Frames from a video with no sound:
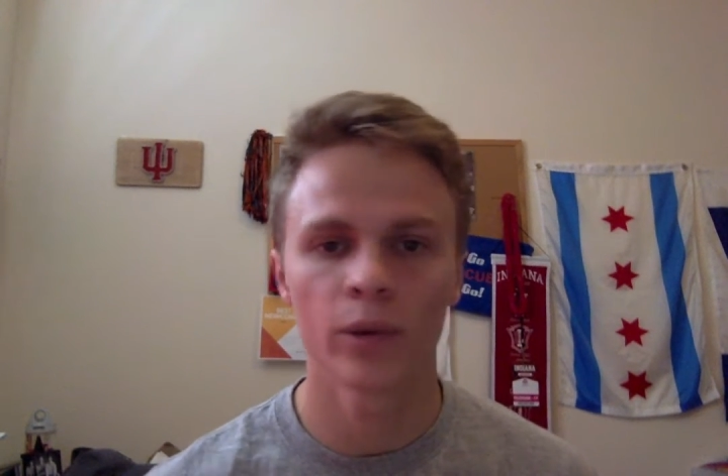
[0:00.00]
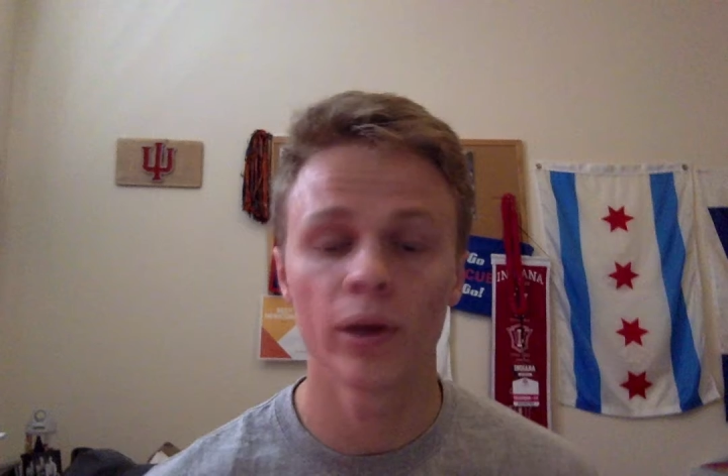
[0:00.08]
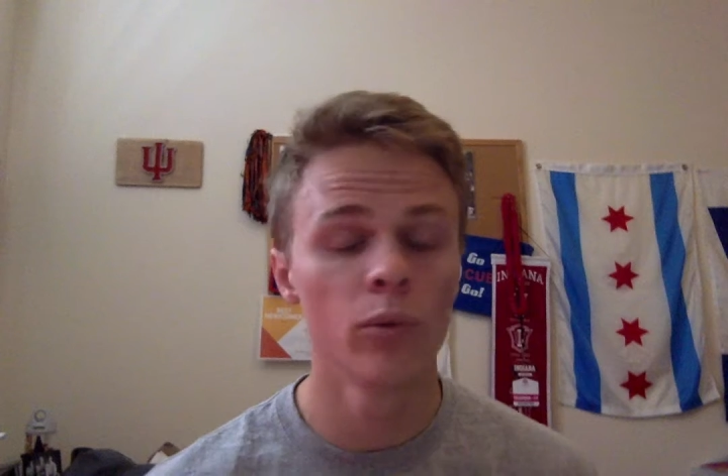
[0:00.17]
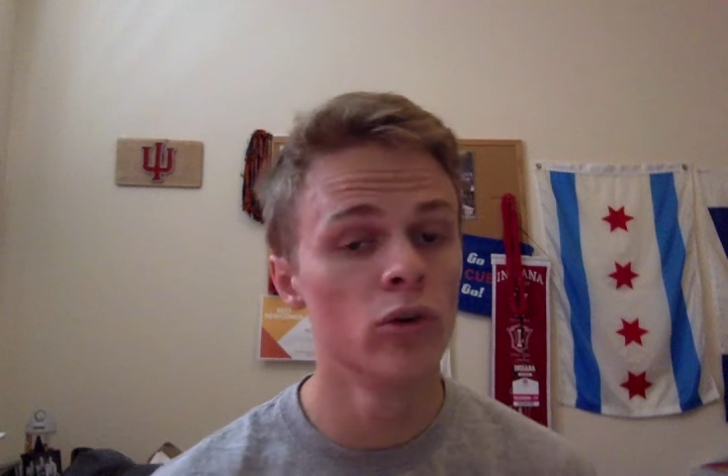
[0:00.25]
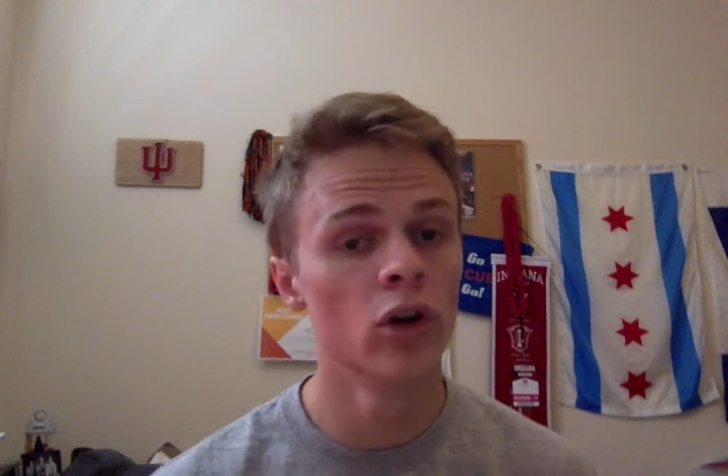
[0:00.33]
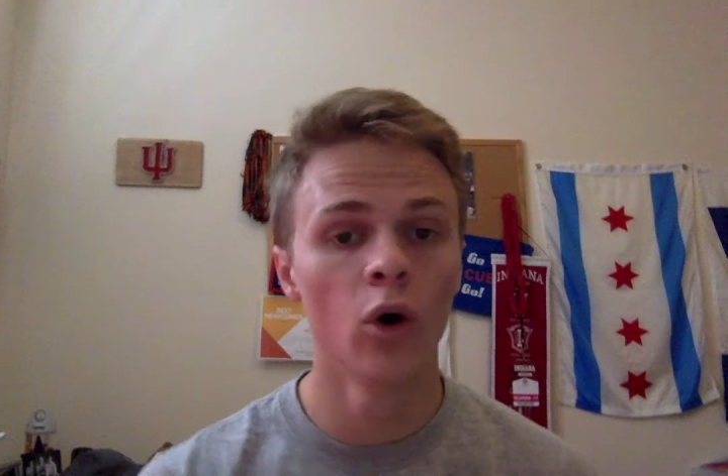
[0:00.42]
We
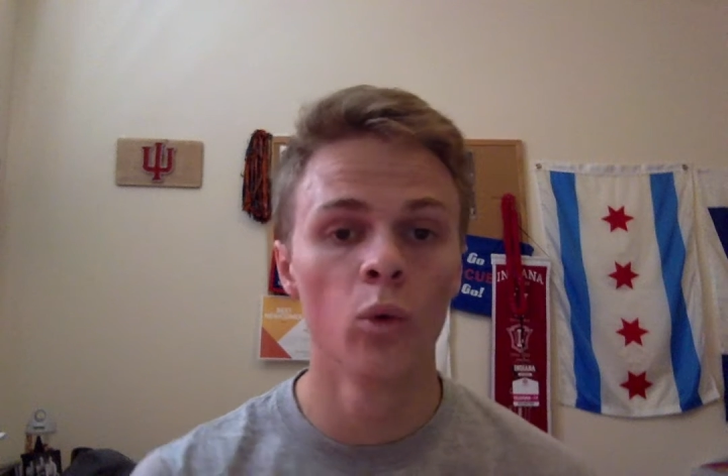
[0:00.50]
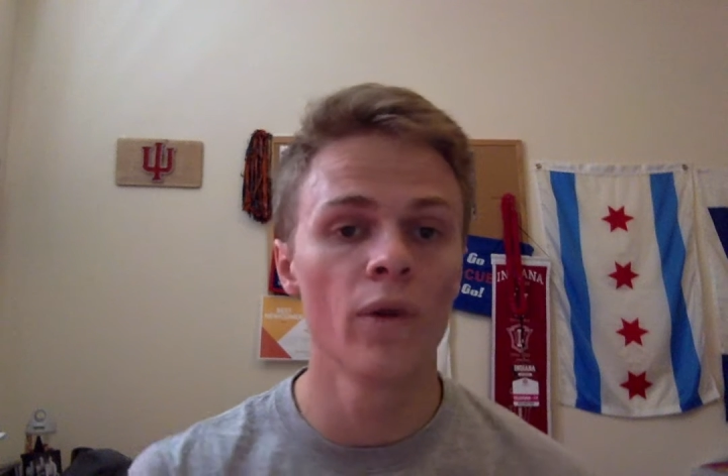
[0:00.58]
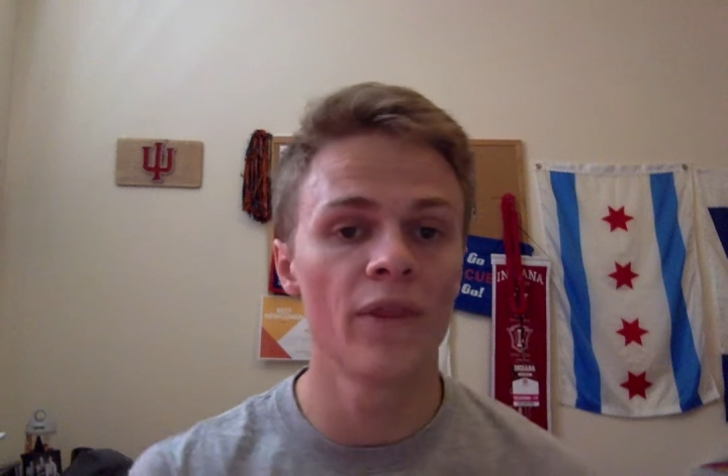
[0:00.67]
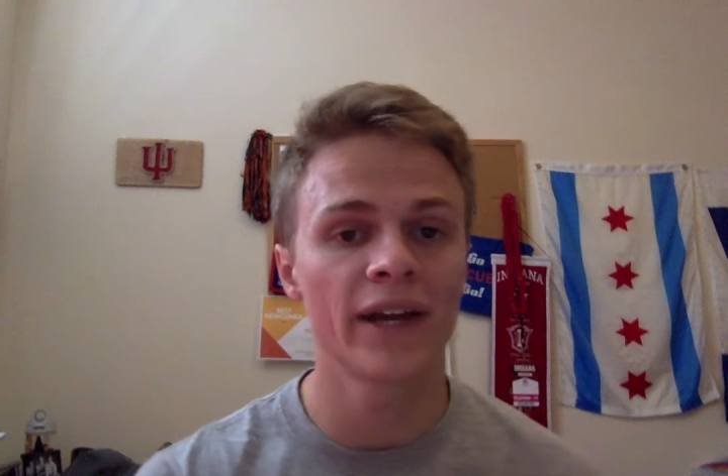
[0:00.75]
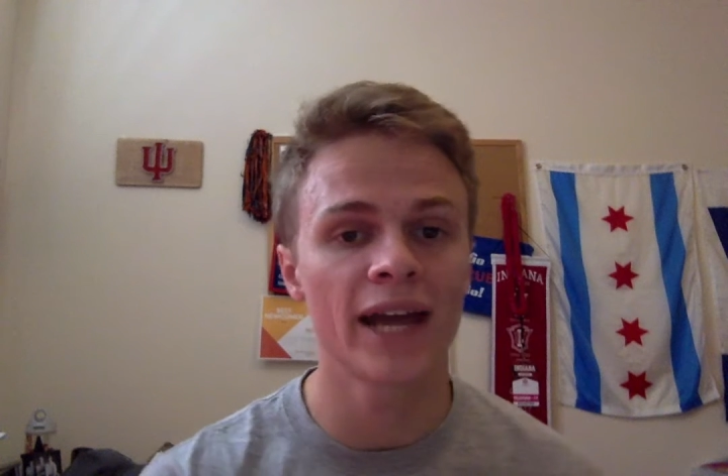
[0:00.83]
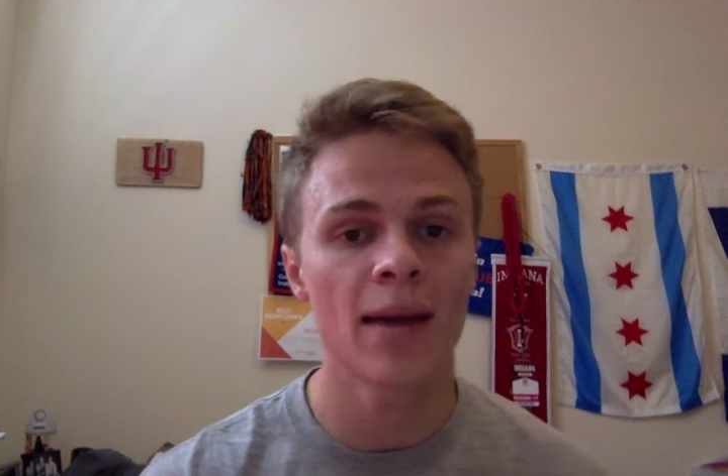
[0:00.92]
don't know
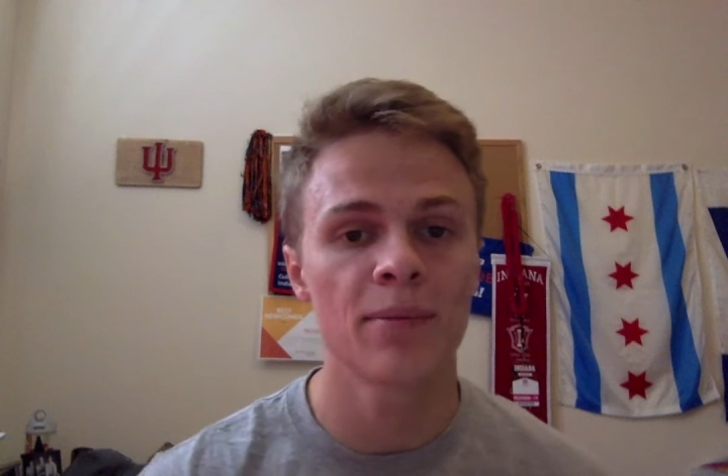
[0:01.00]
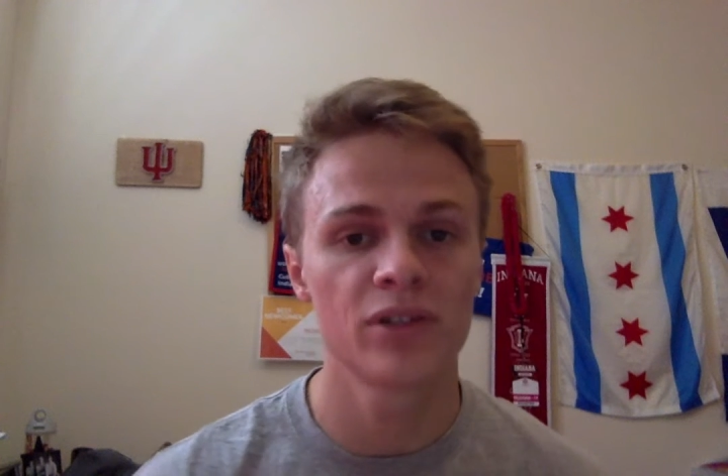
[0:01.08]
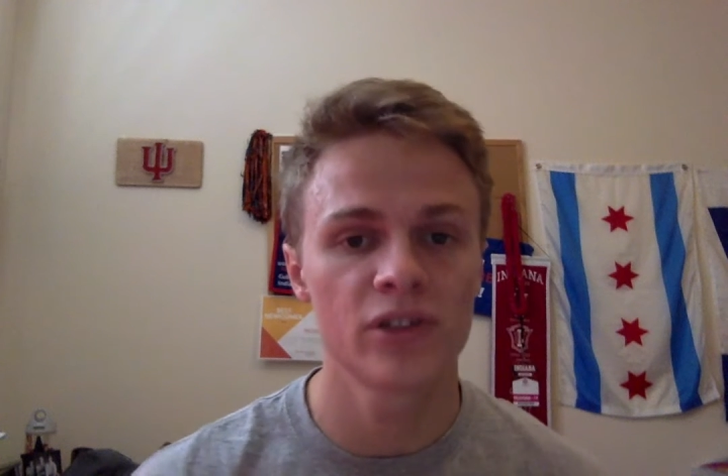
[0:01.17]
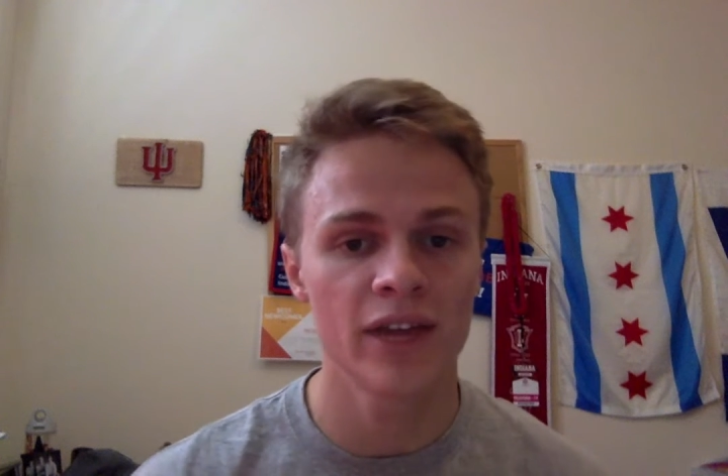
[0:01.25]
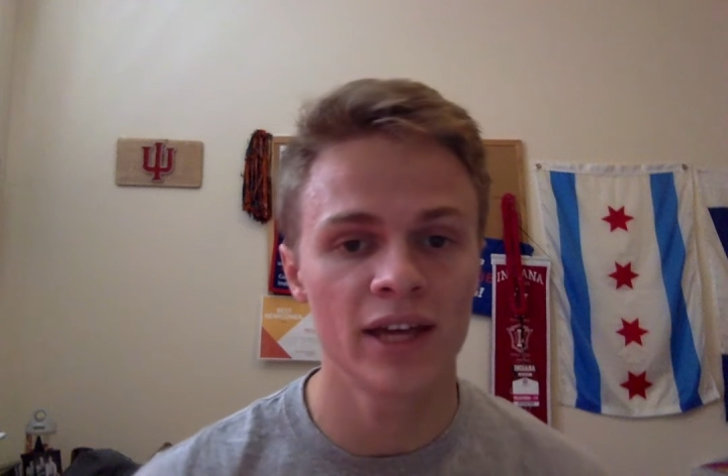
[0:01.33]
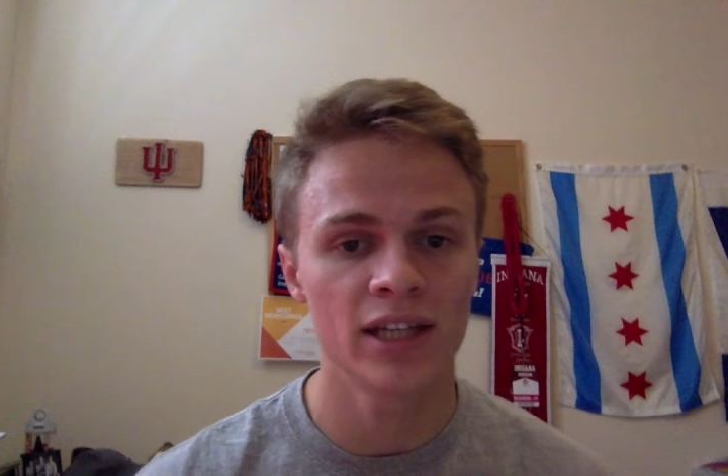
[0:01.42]
what the
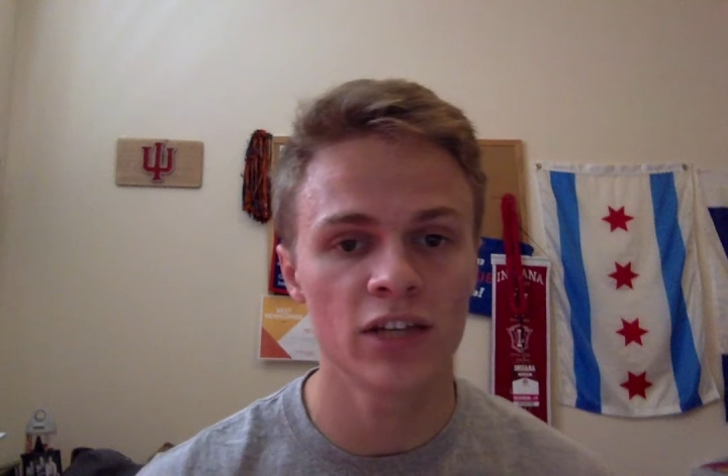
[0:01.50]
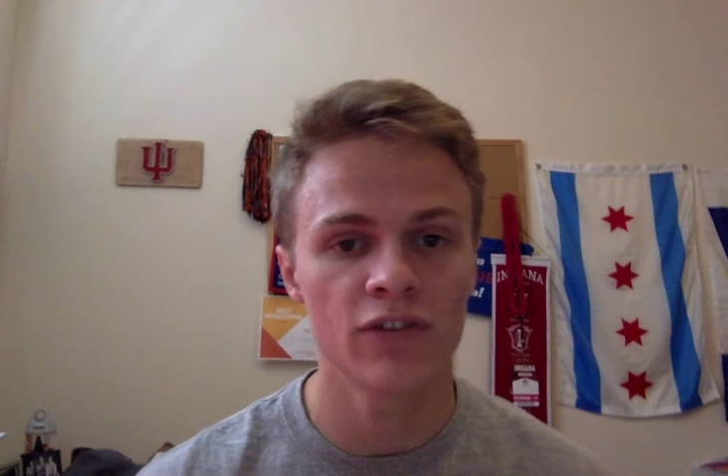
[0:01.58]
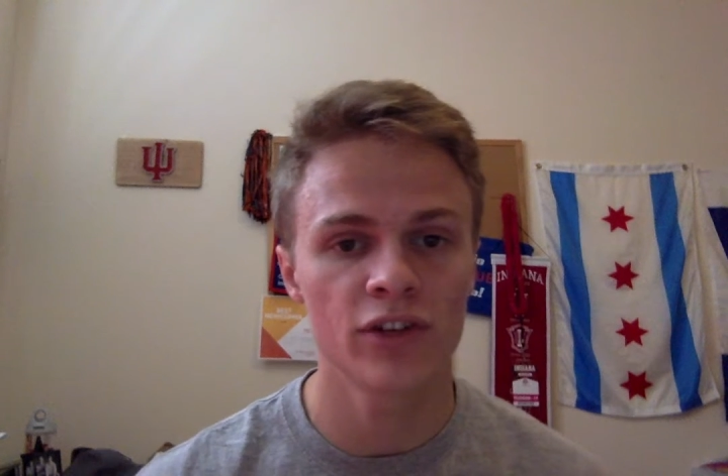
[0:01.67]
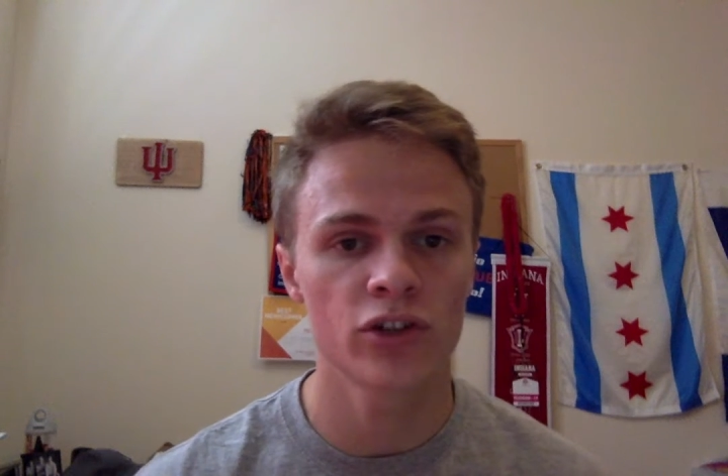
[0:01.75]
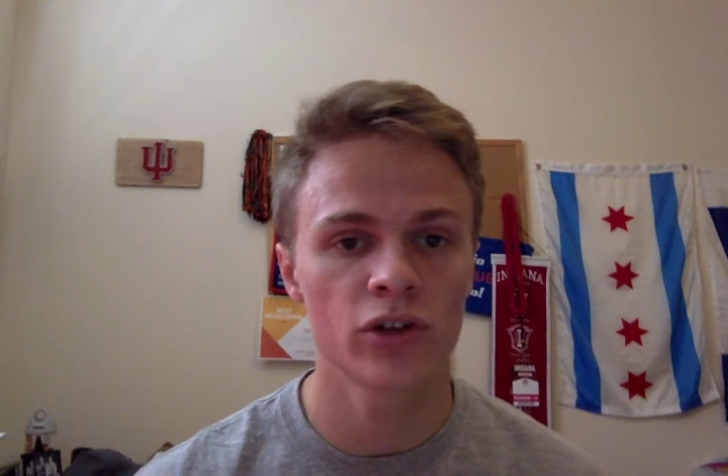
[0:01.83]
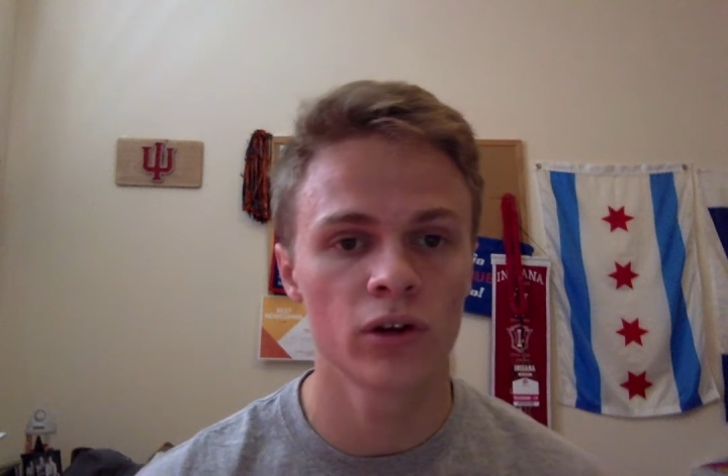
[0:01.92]
captains of that
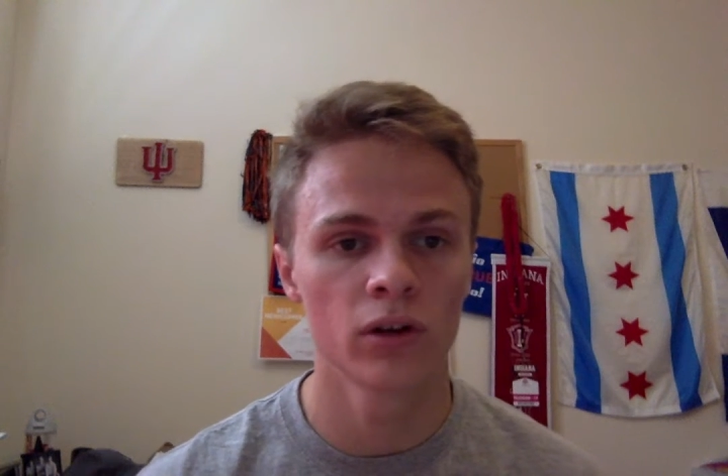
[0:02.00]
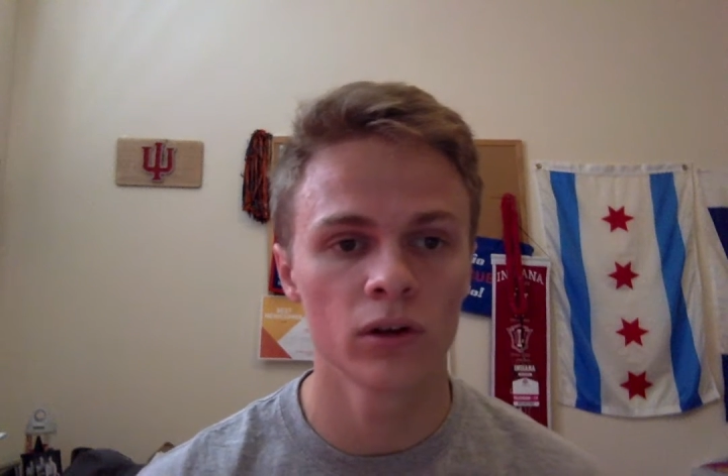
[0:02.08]
defense are going to